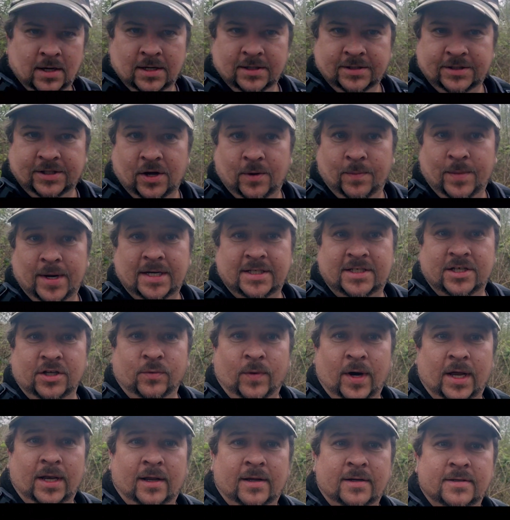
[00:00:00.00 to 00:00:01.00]
So I made it to the
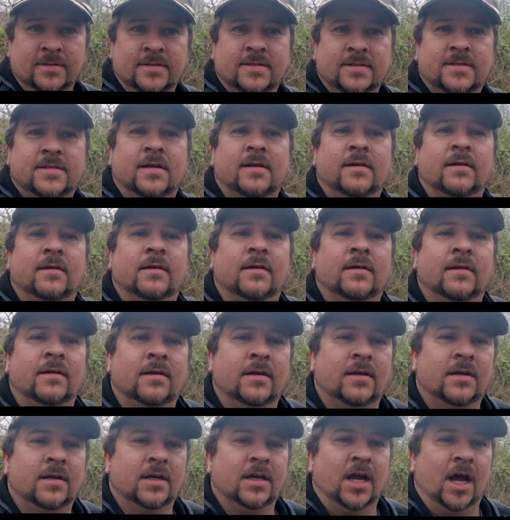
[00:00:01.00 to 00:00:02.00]
wetlands.
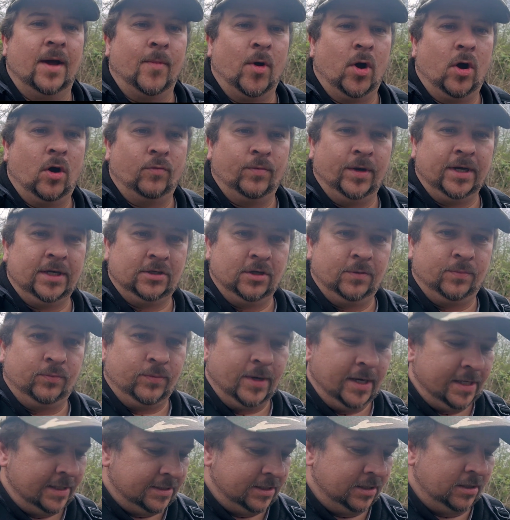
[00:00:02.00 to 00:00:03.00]
I'm all rigged up,
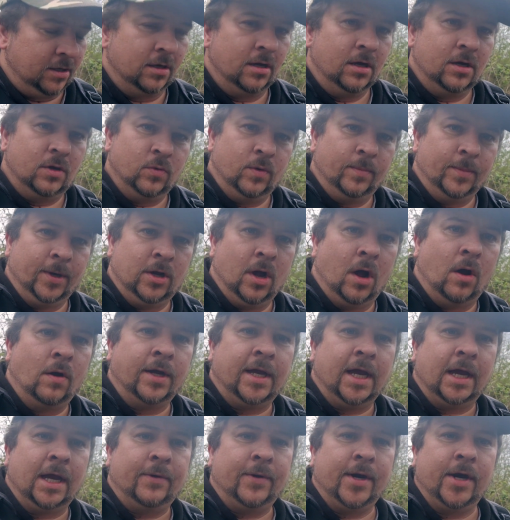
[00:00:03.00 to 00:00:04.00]
ready to go with my cotton
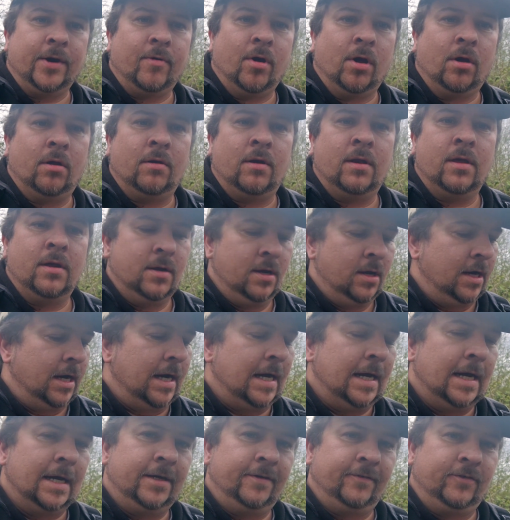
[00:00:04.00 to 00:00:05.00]
carrier on,
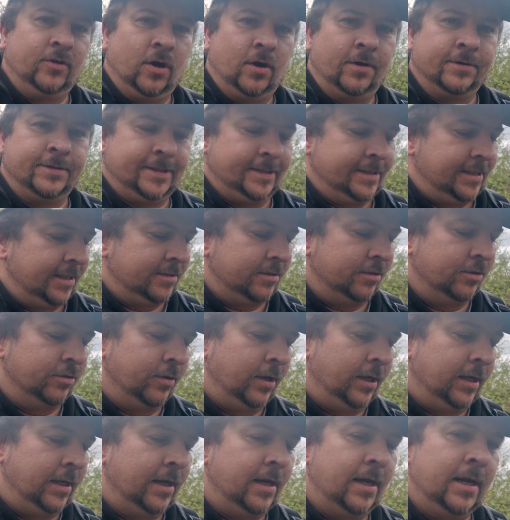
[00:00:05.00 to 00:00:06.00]
and of course
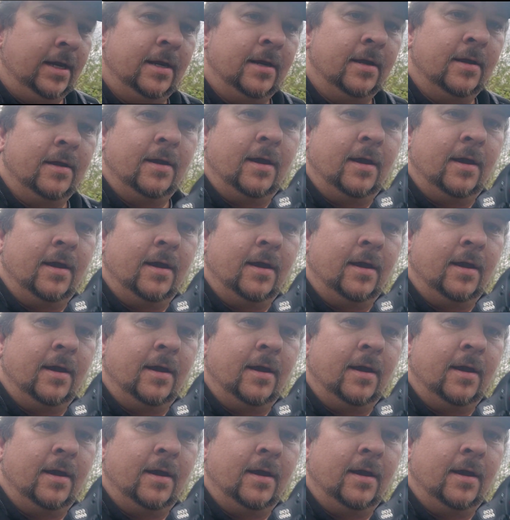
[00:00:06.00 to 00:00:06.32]
600D